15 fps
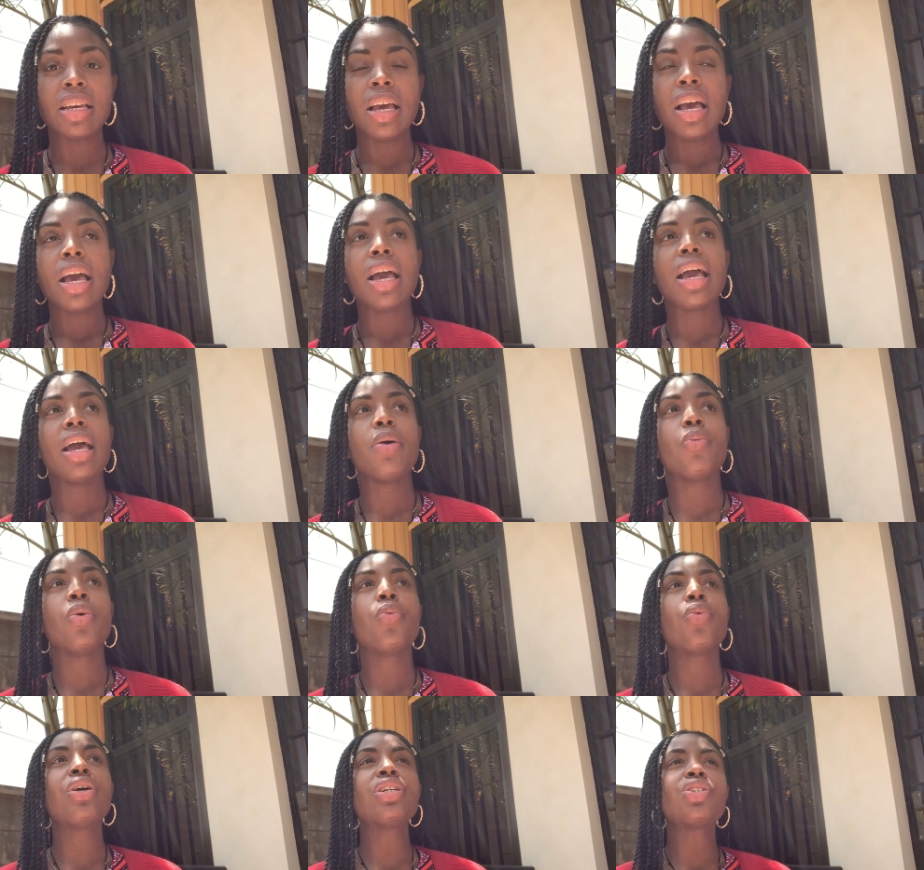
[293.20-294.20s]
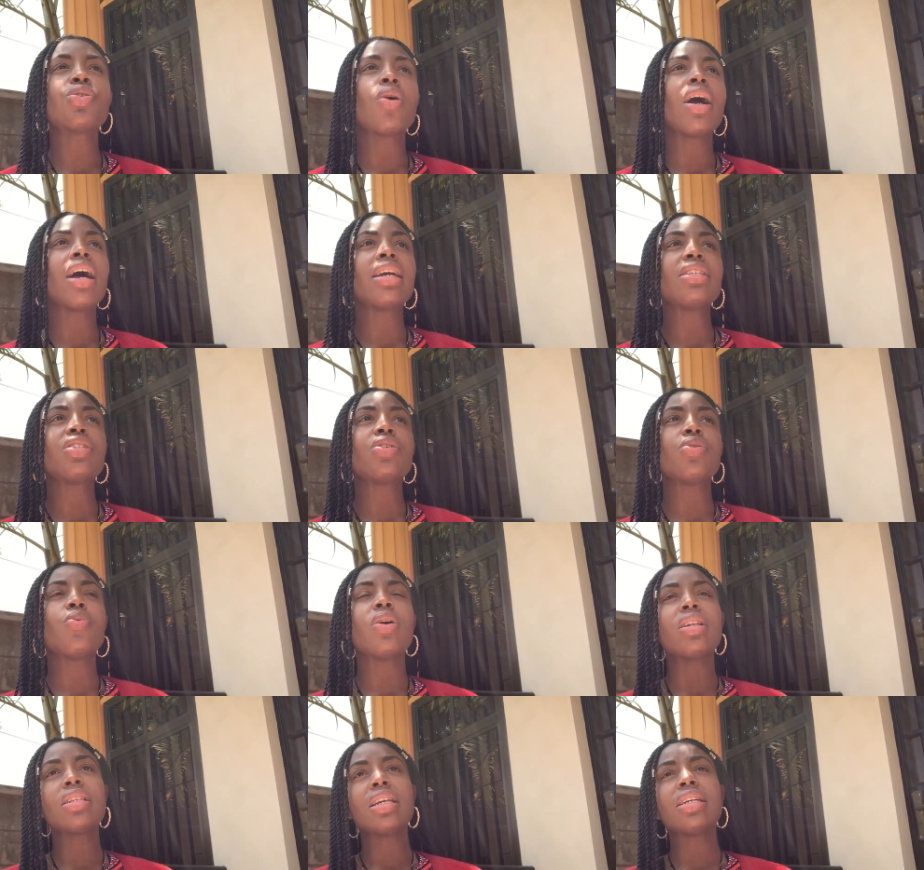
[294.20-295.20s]
And when we're trying to,
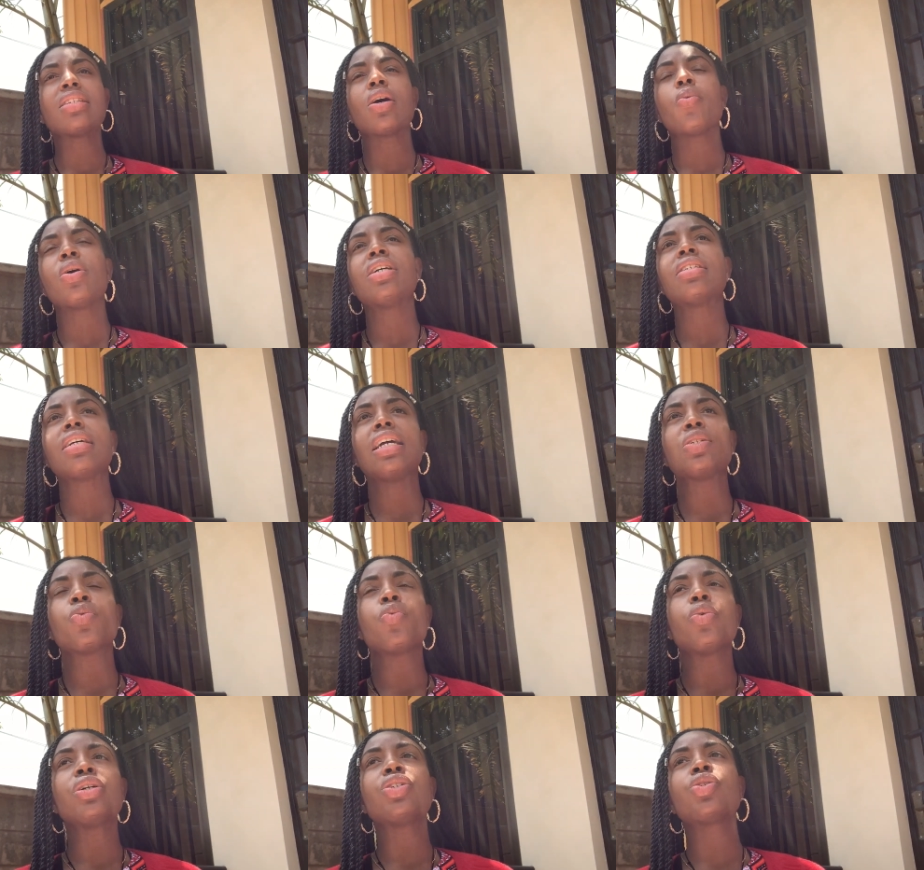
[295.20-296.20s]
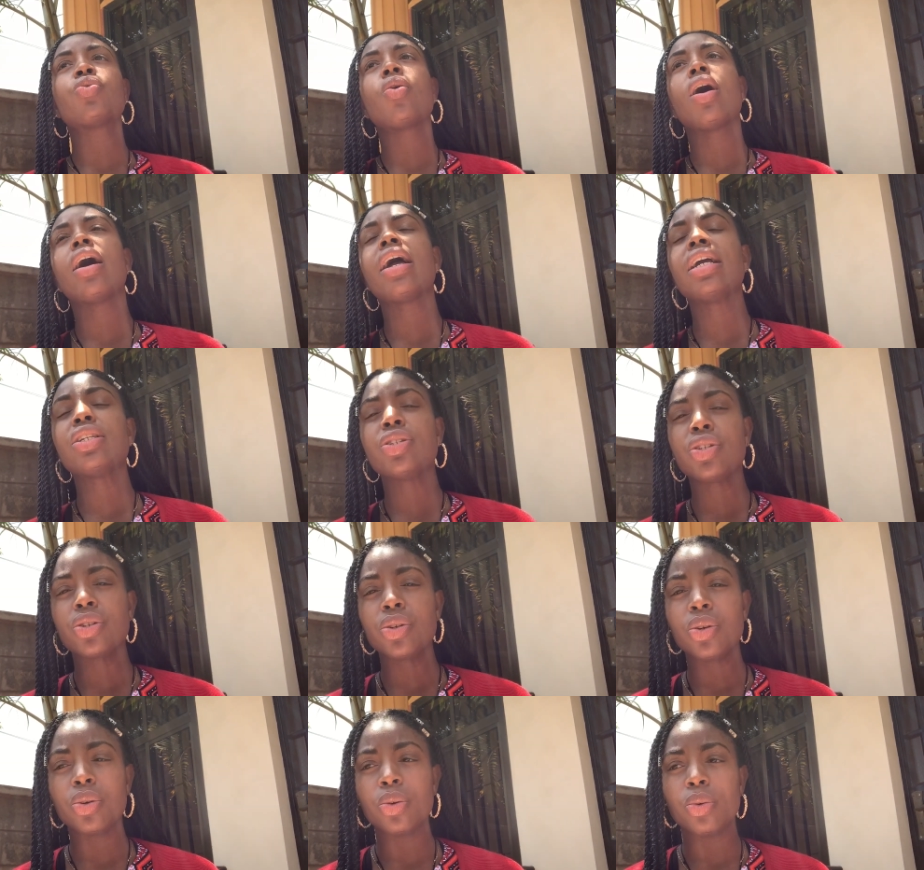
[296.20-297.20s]
one of the things I want to say is when we're trying
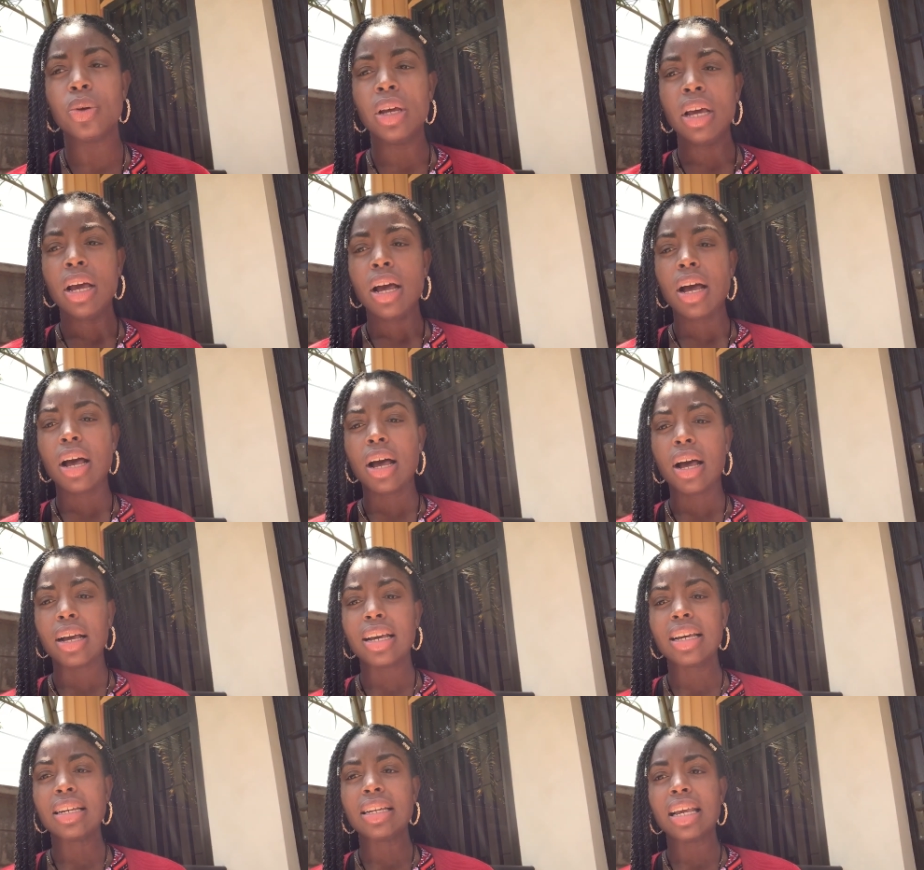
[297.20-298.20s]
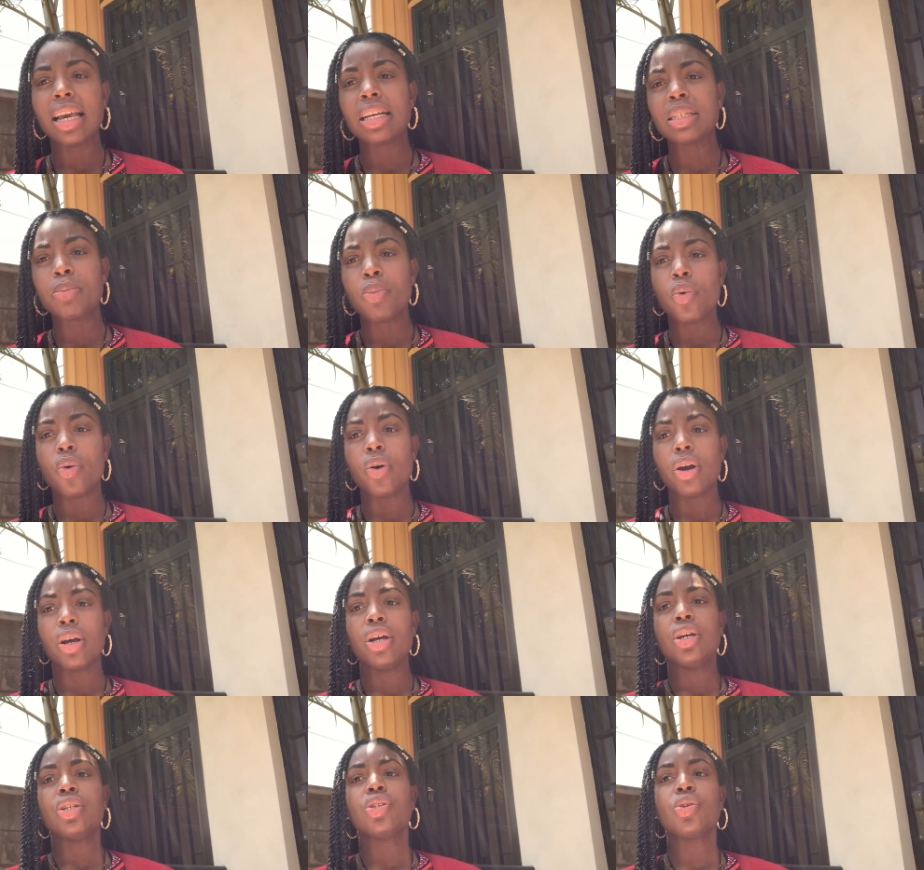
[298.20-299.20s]
to uh, connect more
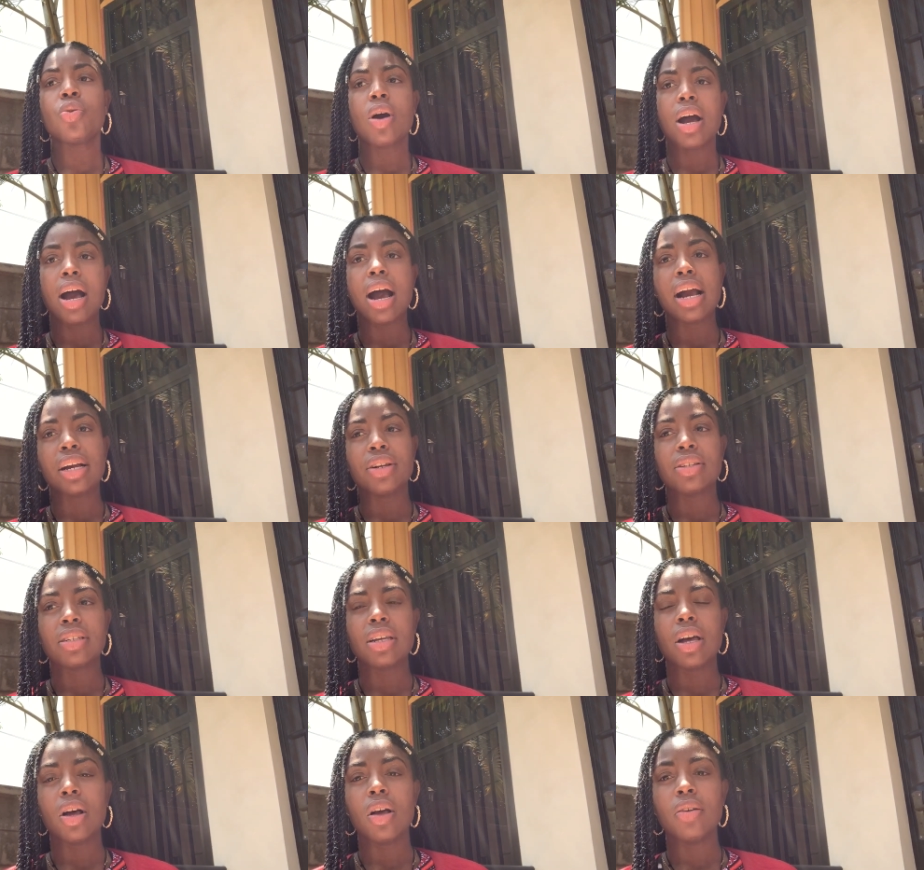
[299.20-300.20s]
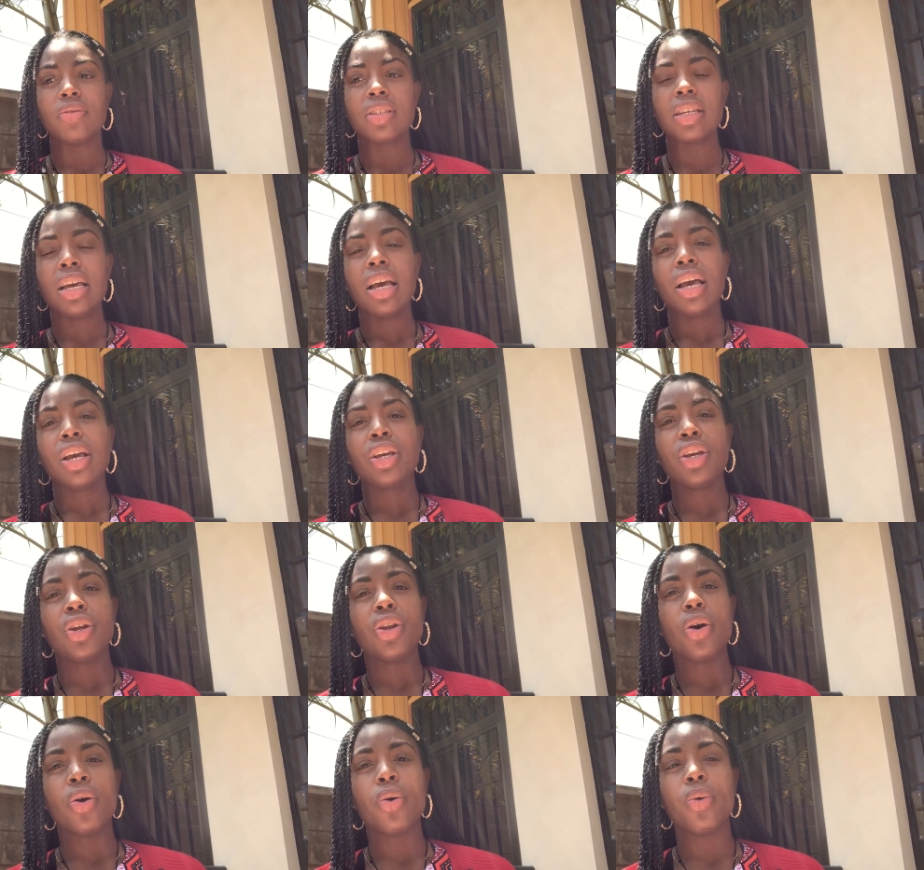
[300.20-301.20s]
to our higher selves, you
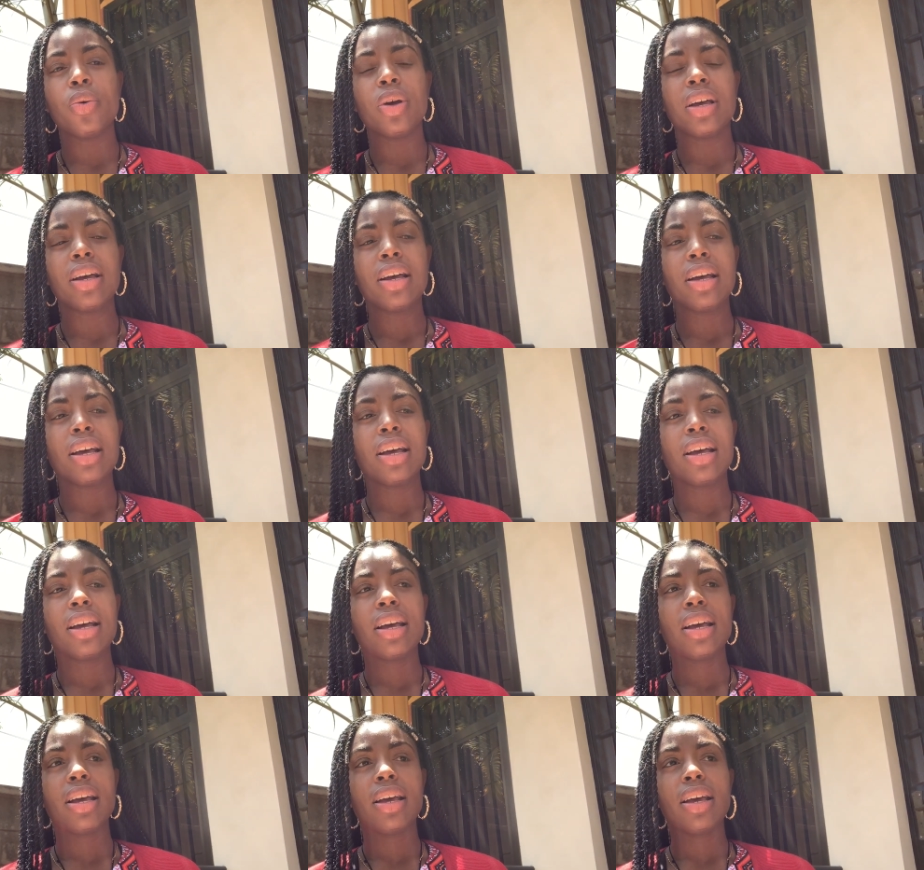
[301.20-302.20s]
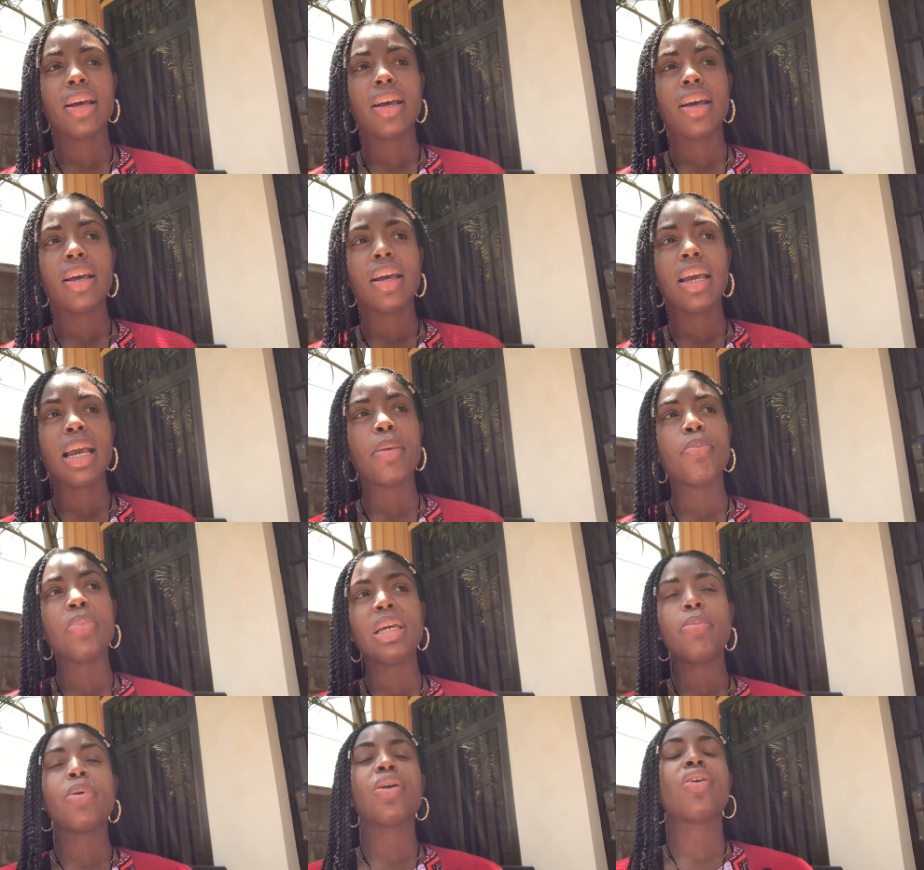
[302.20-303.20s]
know, and
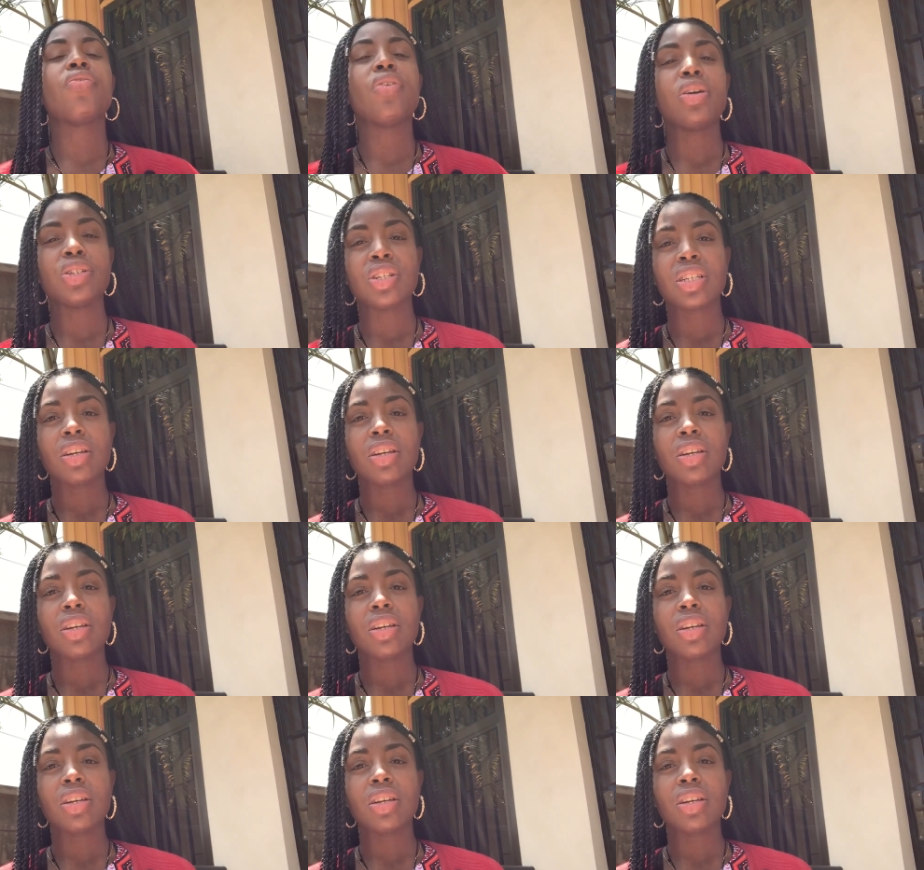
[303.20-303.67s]
be better versions of